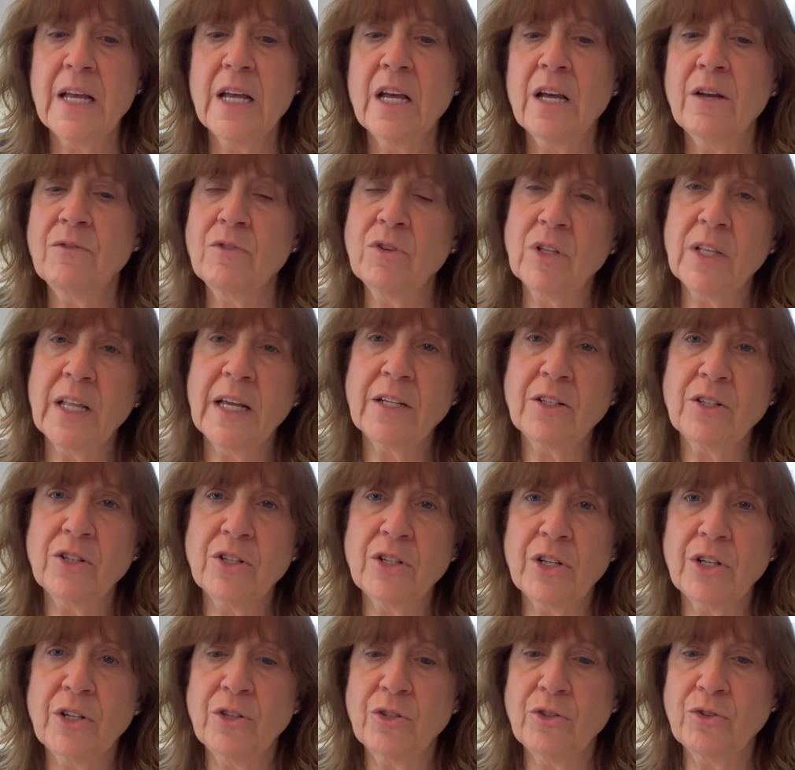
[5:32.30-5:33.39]
If you'd like to
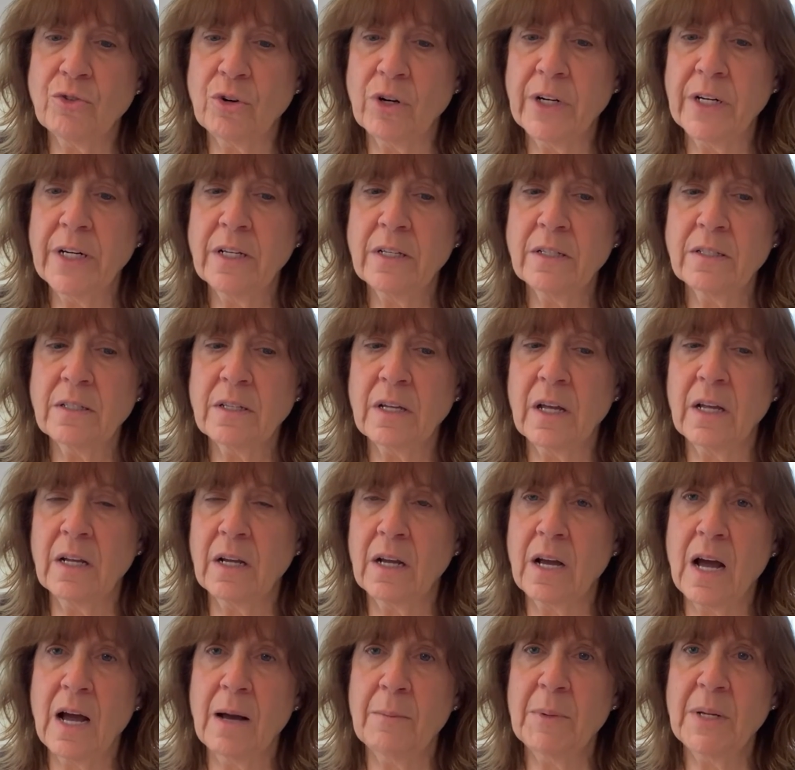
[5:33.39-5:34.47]
share your drawings and
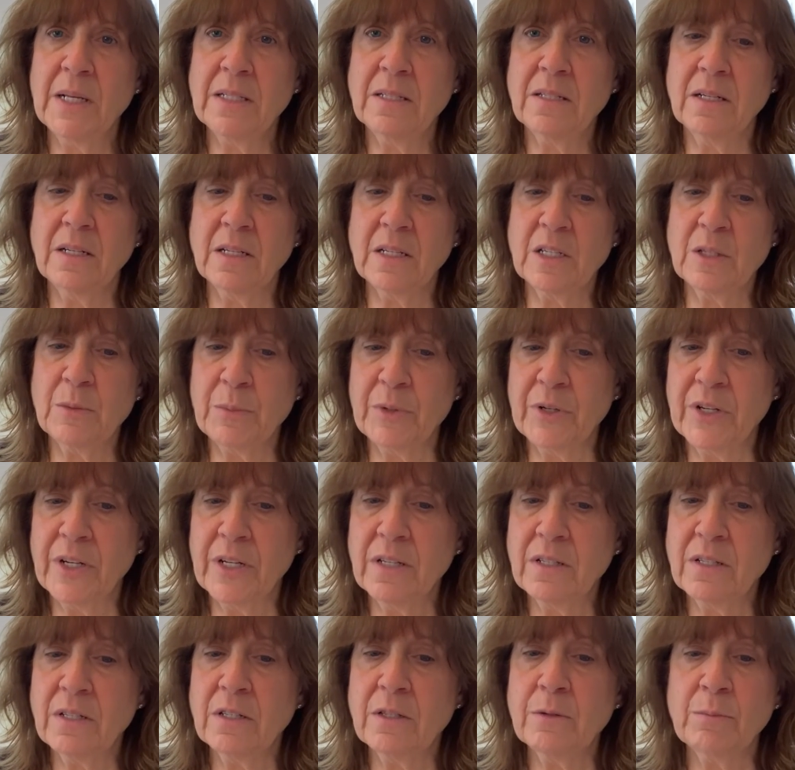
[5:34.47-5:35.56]
comments and
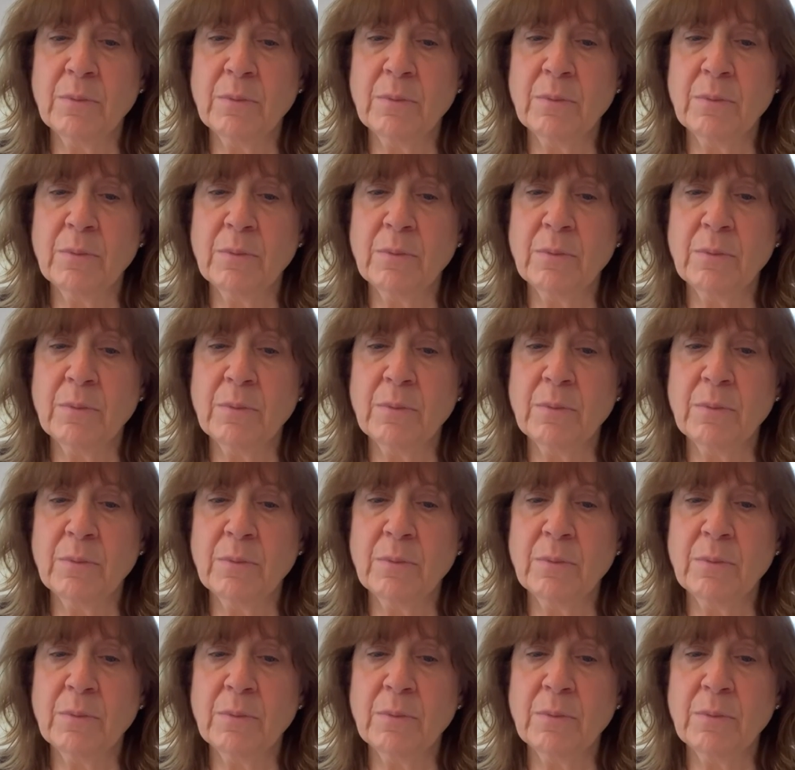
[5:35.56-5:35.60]
experiences,